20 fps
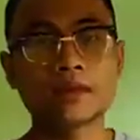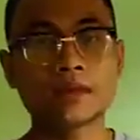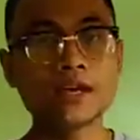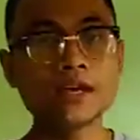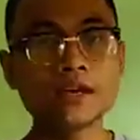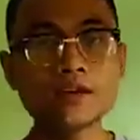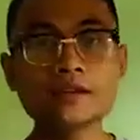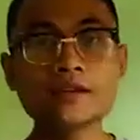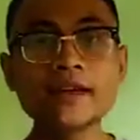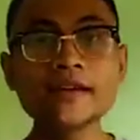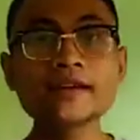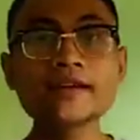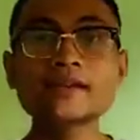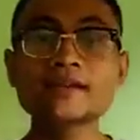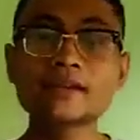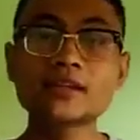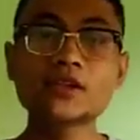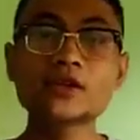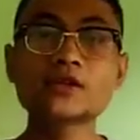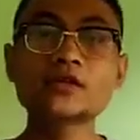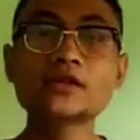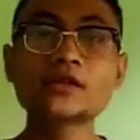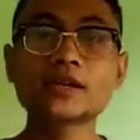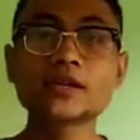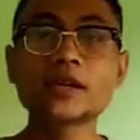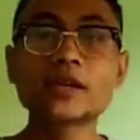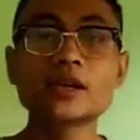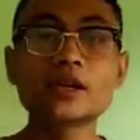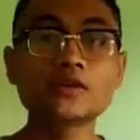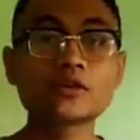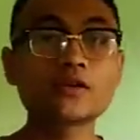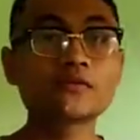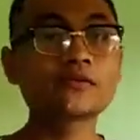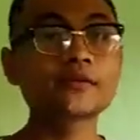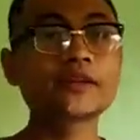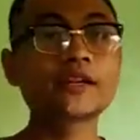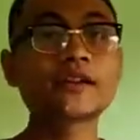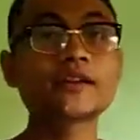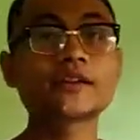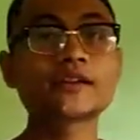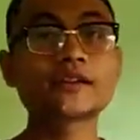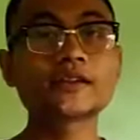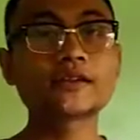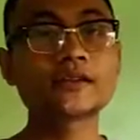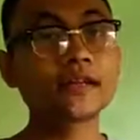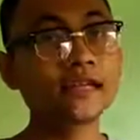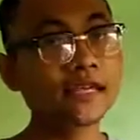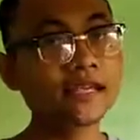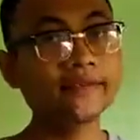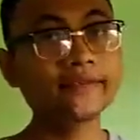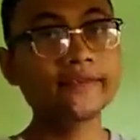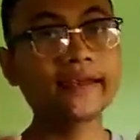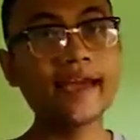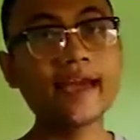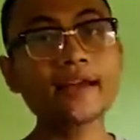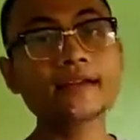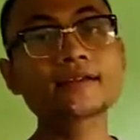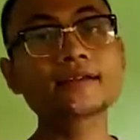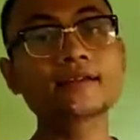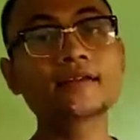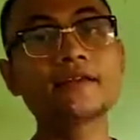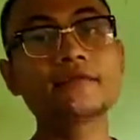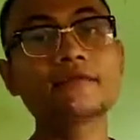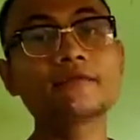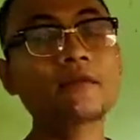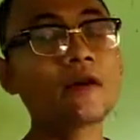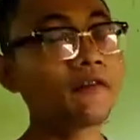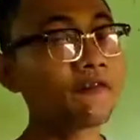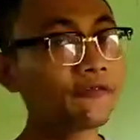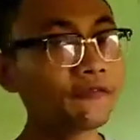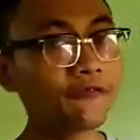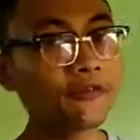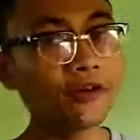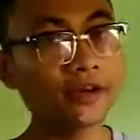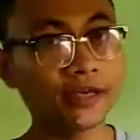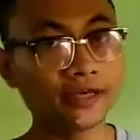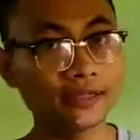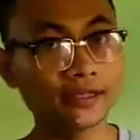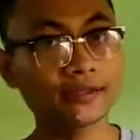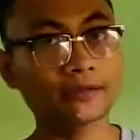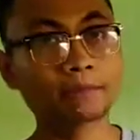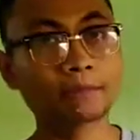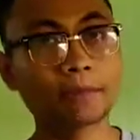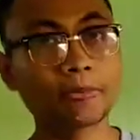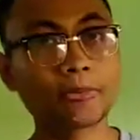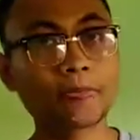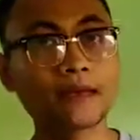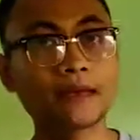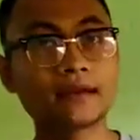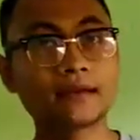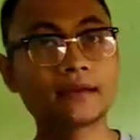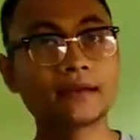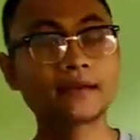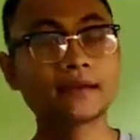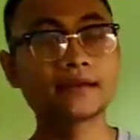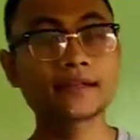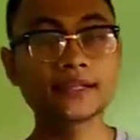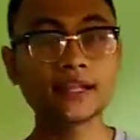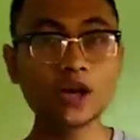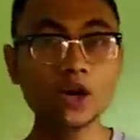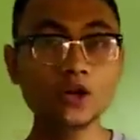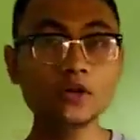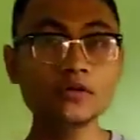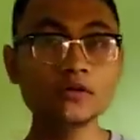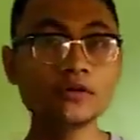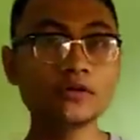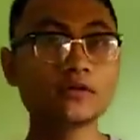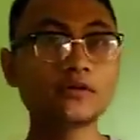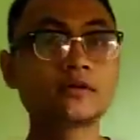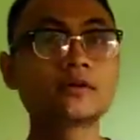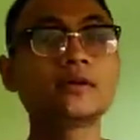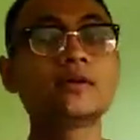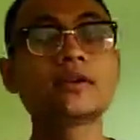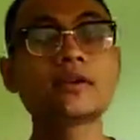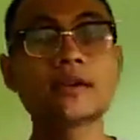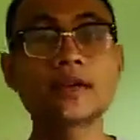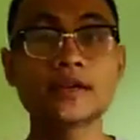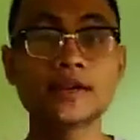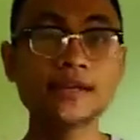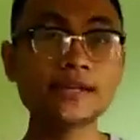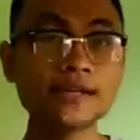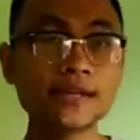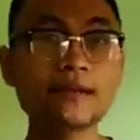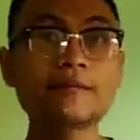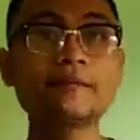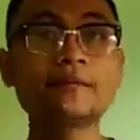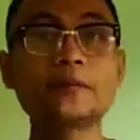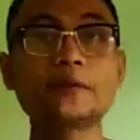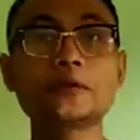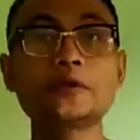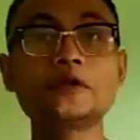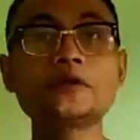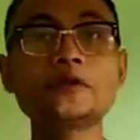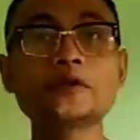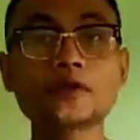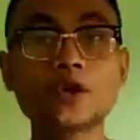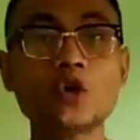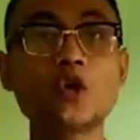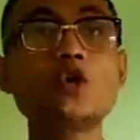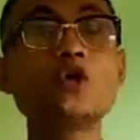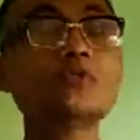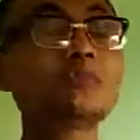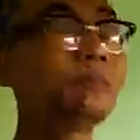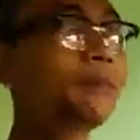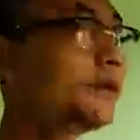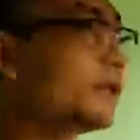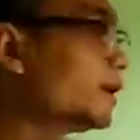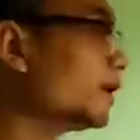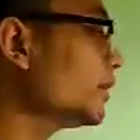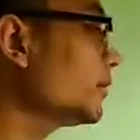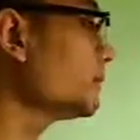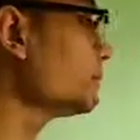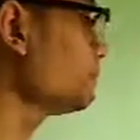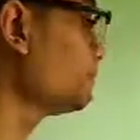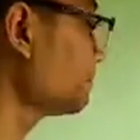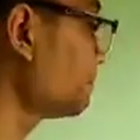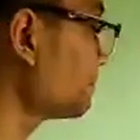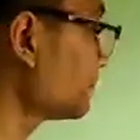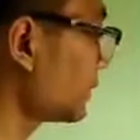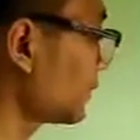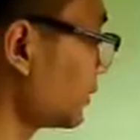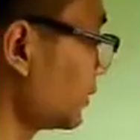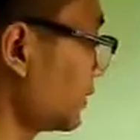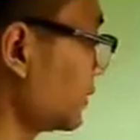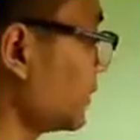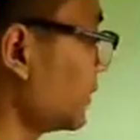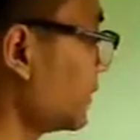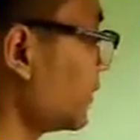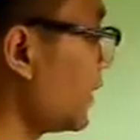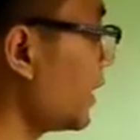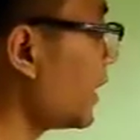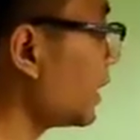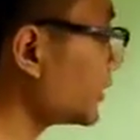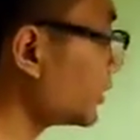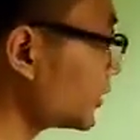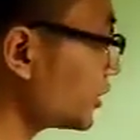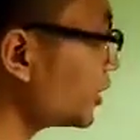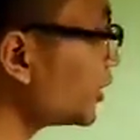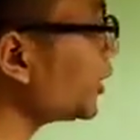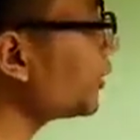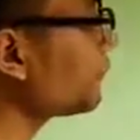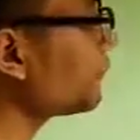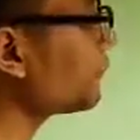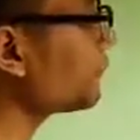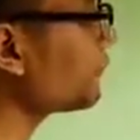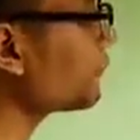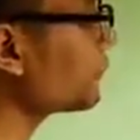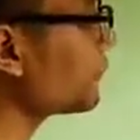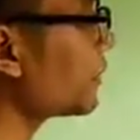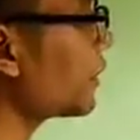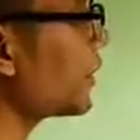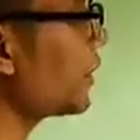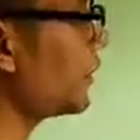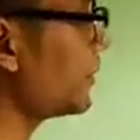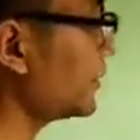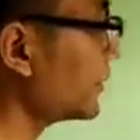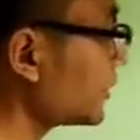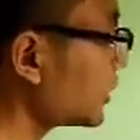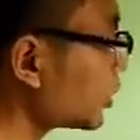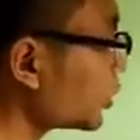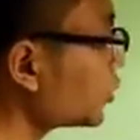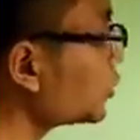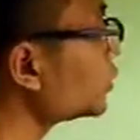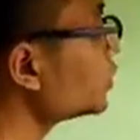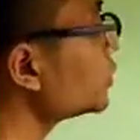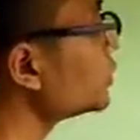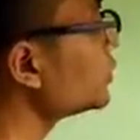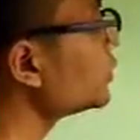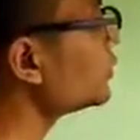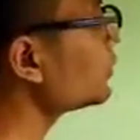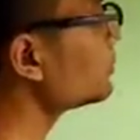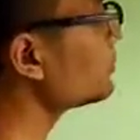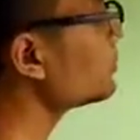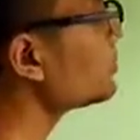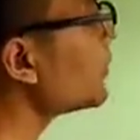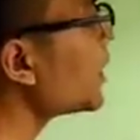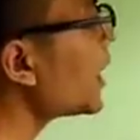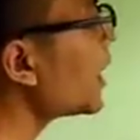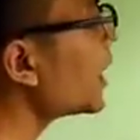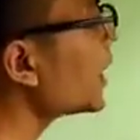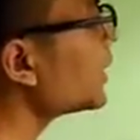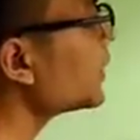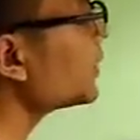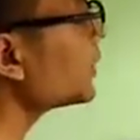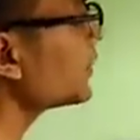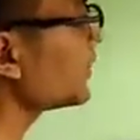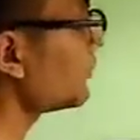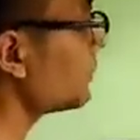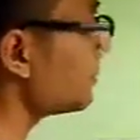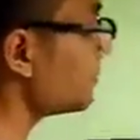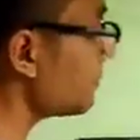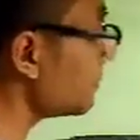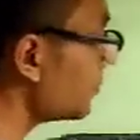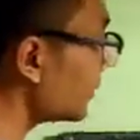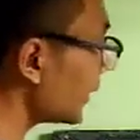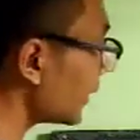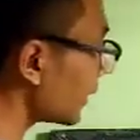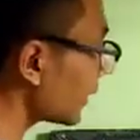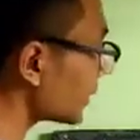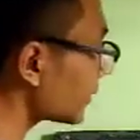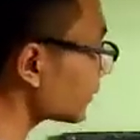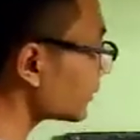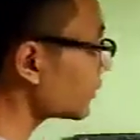English use a lot of sentence in active voice. So, an example could be, a thief stole my bag.